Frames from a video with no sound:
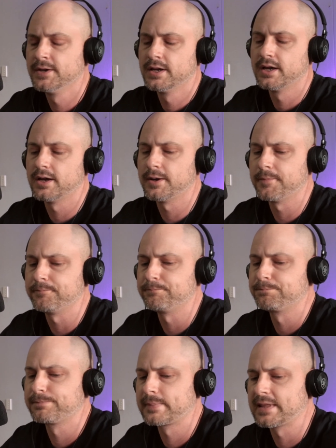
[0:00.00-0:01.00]

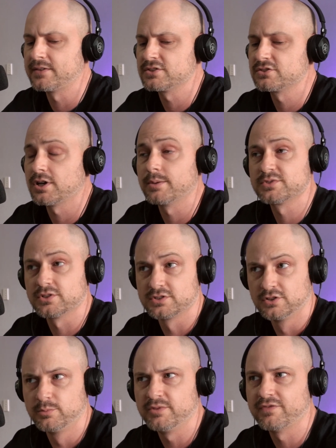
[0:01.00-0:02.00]
at the time. So it's a
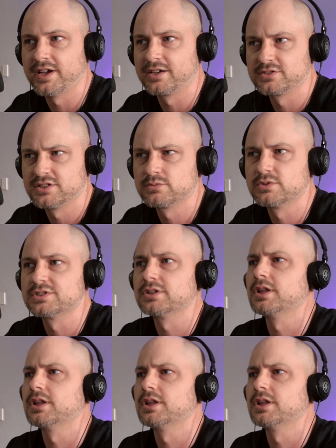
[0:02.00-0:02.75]
little bit vague because this was